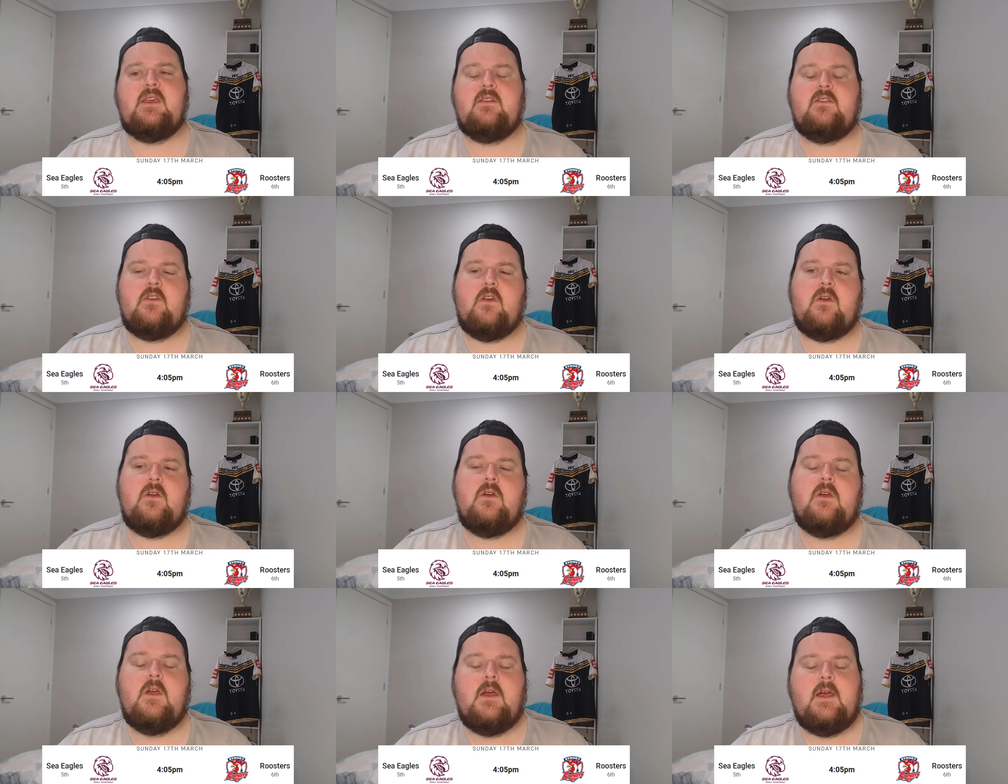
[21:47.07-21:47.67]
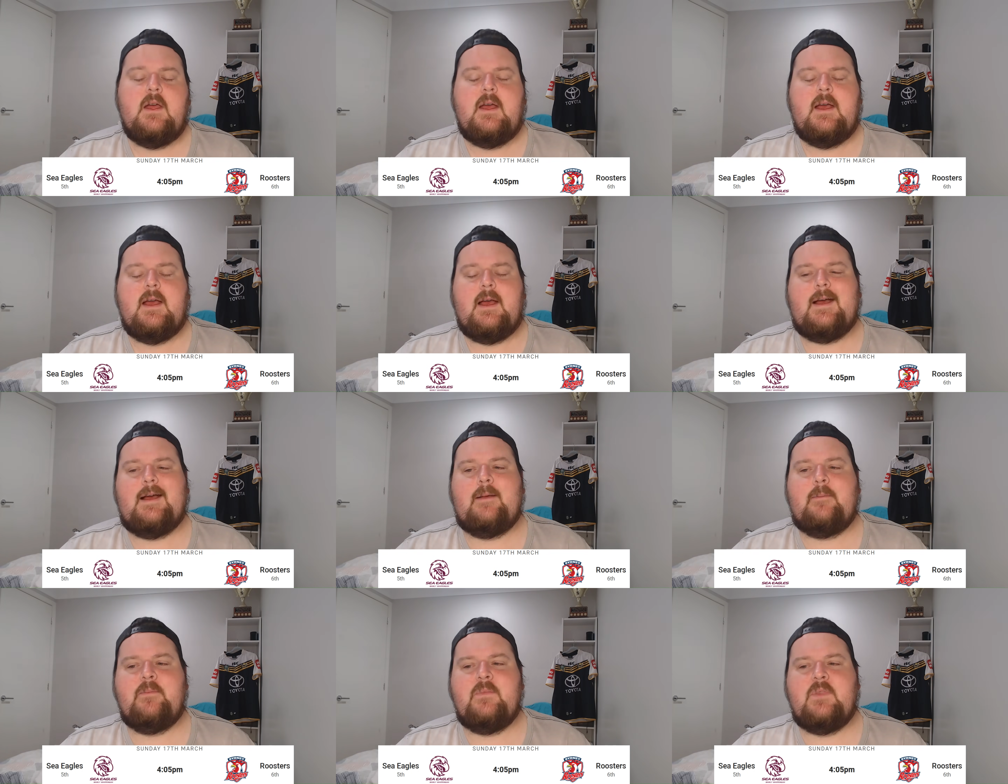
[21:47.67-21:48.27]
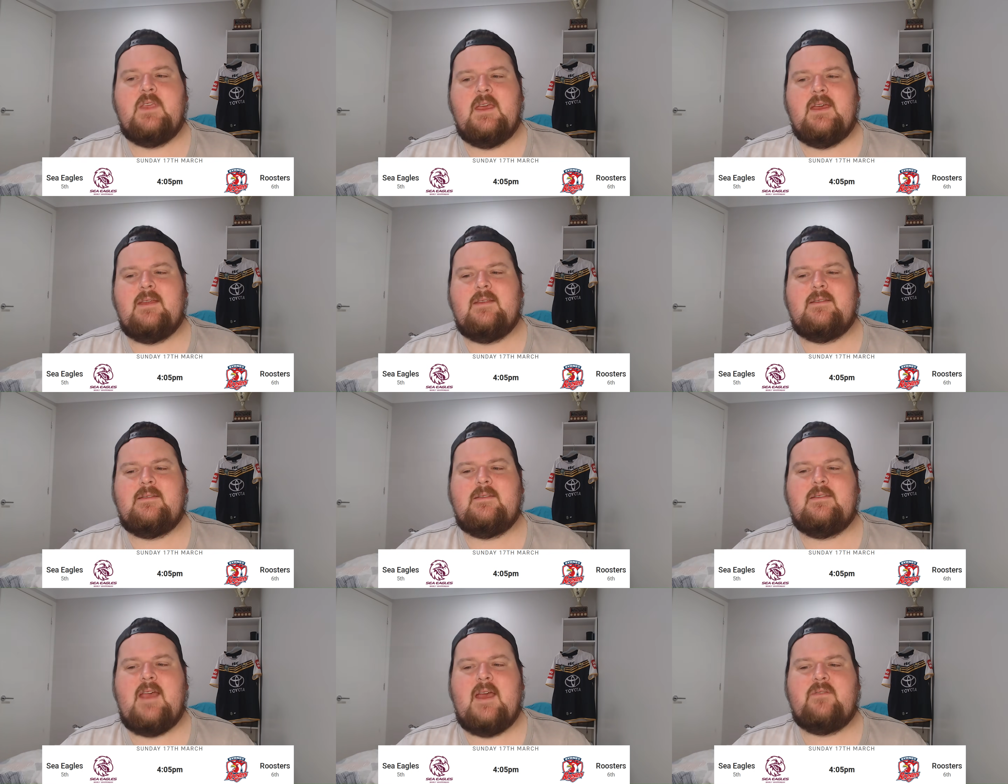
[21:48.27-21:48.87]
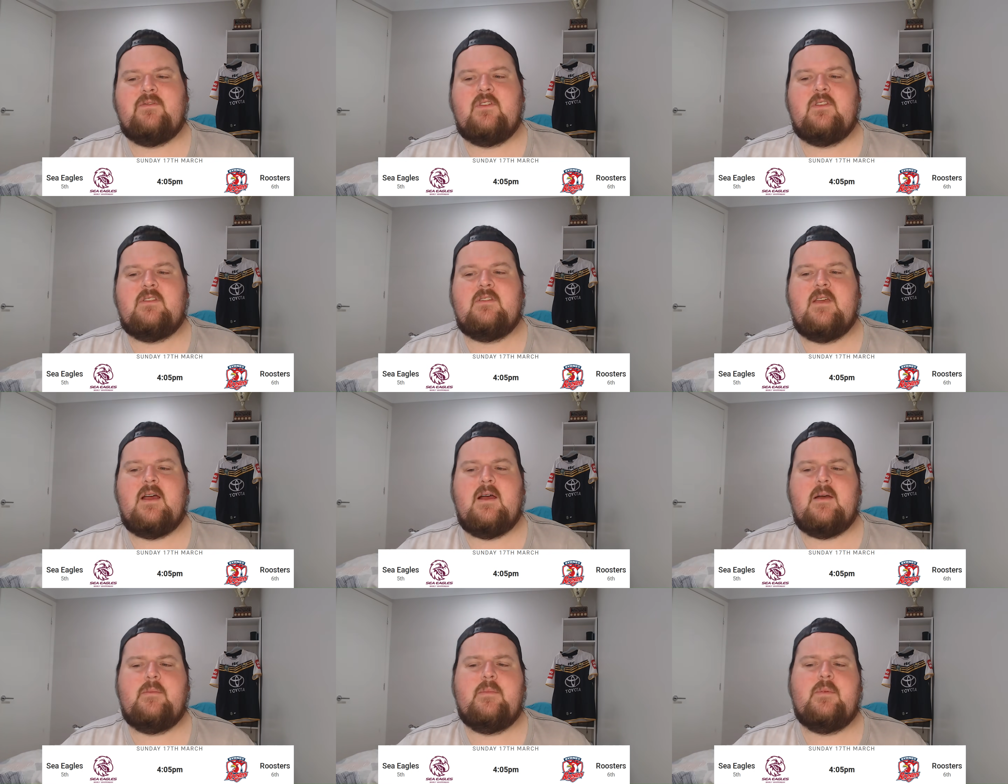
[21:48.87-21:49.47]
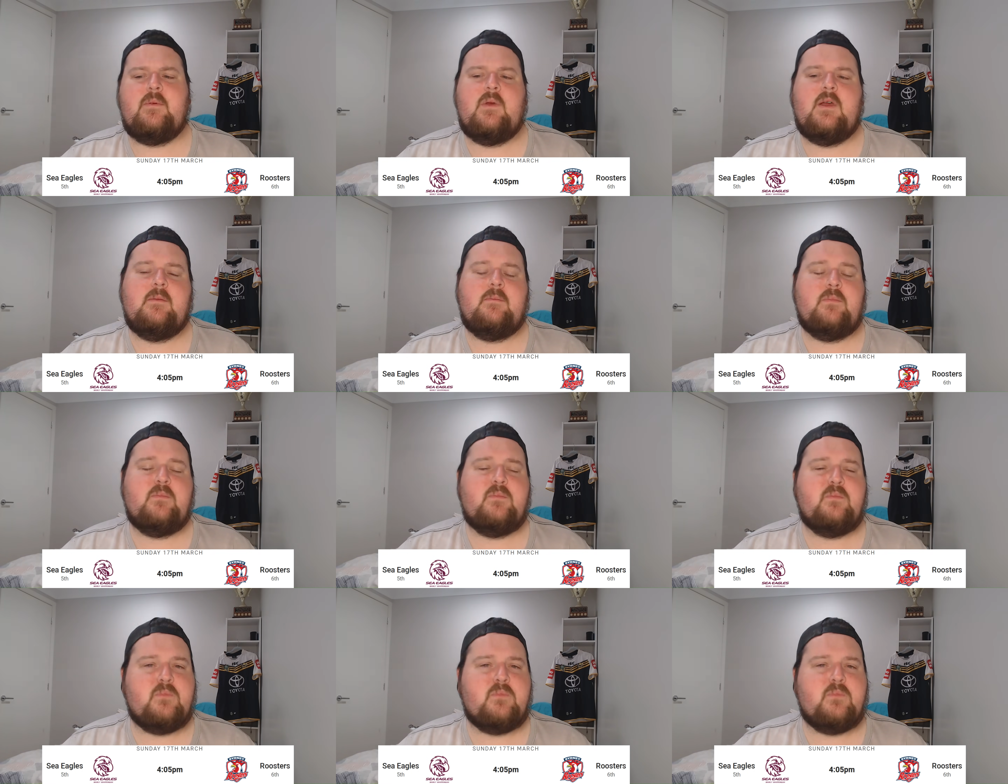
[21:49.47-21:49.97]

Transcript: So yeah, it's sad for Saab.